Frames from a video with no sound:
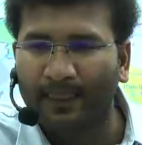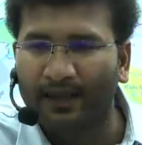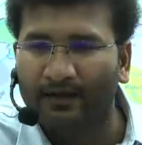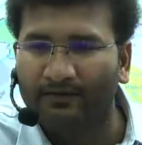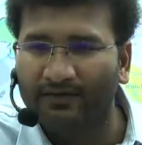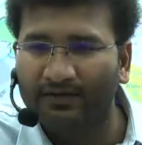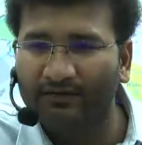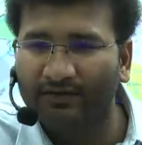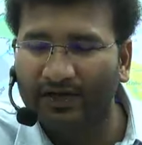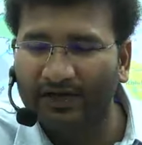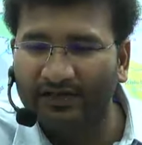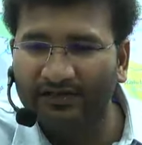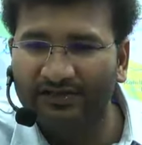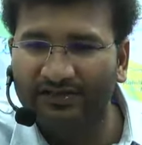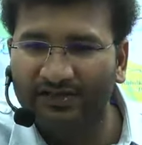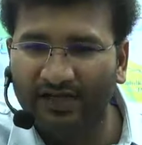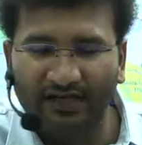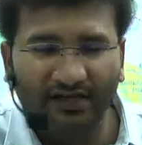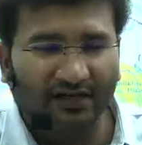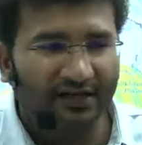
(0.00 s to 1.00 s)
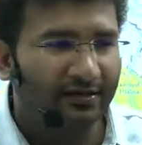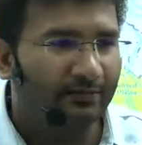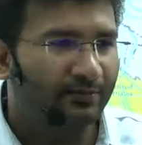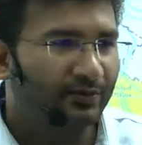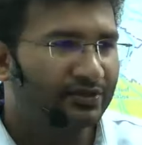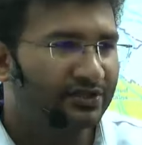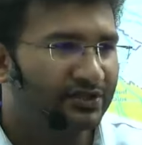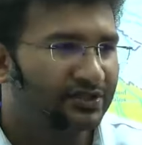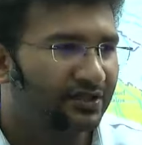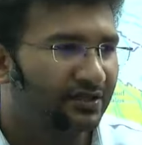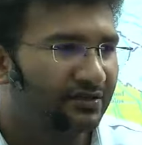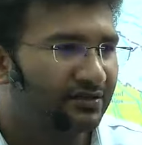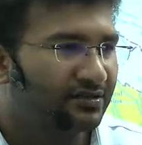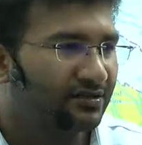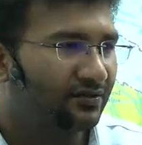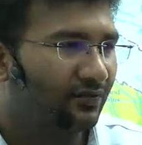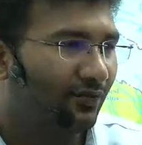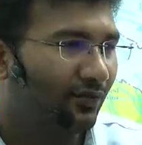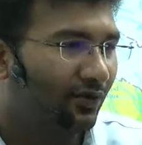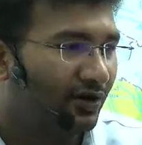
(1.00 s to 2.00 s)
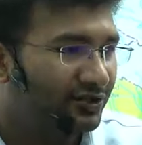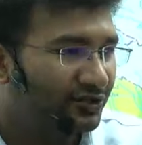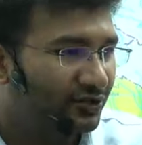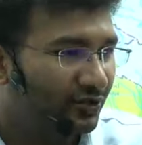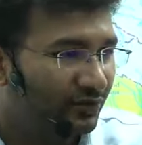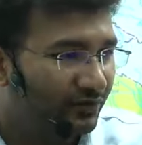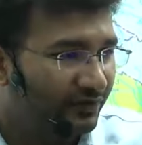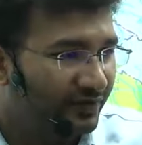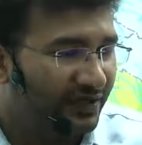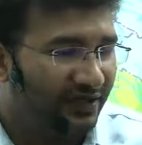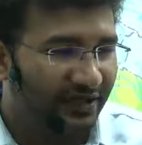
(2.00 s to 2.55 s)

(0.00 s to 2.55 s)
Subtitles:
We were in juggling positions. What should we